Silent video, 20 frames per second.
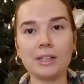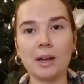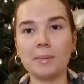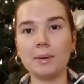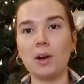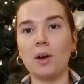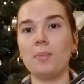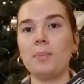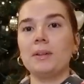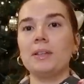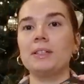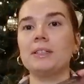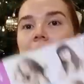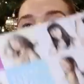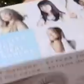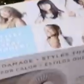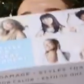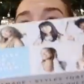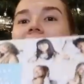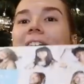saw me open this
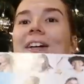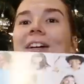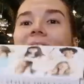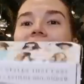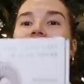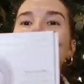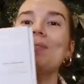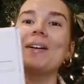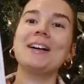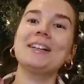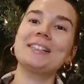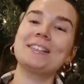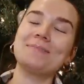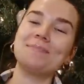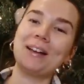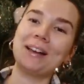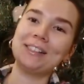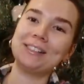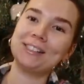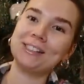earlier, but
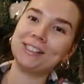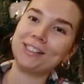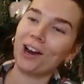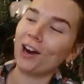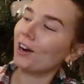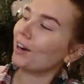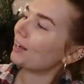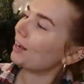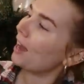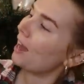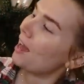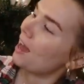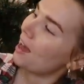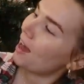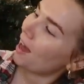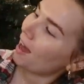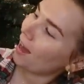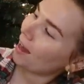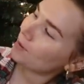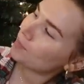my Shark
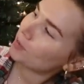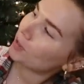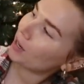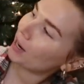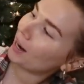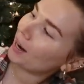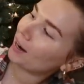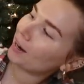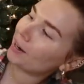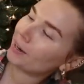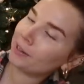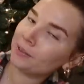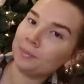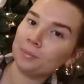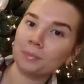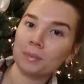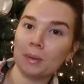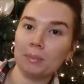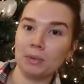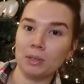Hyper Air
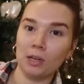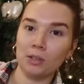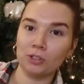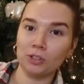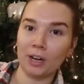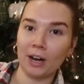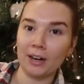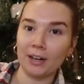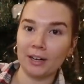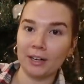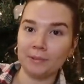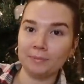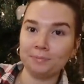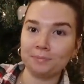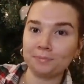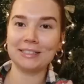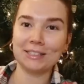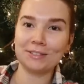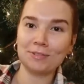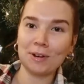blow dryer.
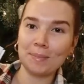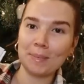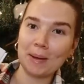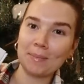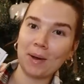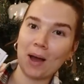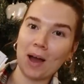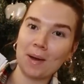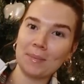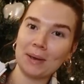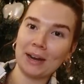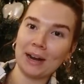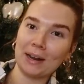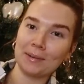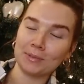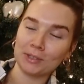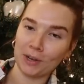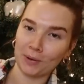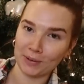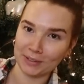This is from my mom, and
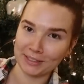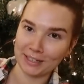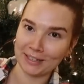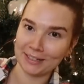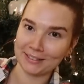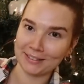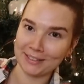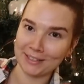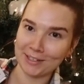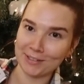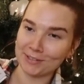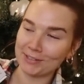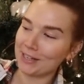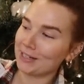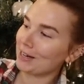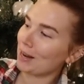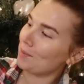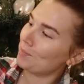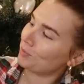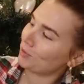I'm so excited to use
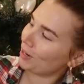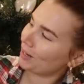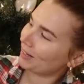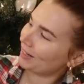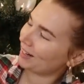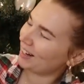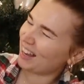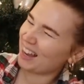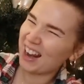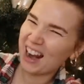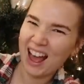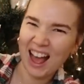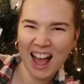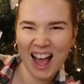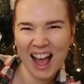it and break it in.